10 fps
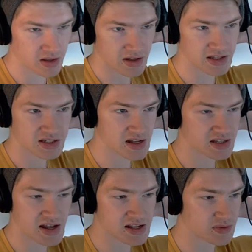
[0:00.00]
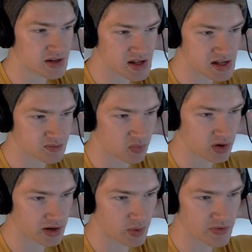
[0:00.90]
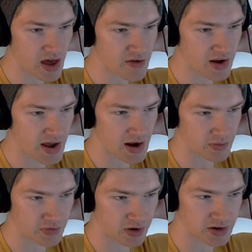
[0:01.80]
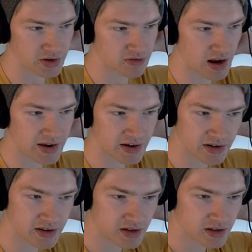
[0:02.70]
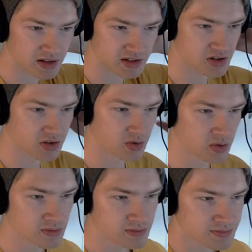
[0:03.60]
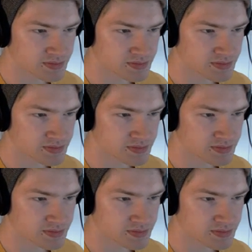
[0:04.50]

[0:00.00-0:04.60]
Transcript: It's more than we've ever had. We've got a new record. That's cool.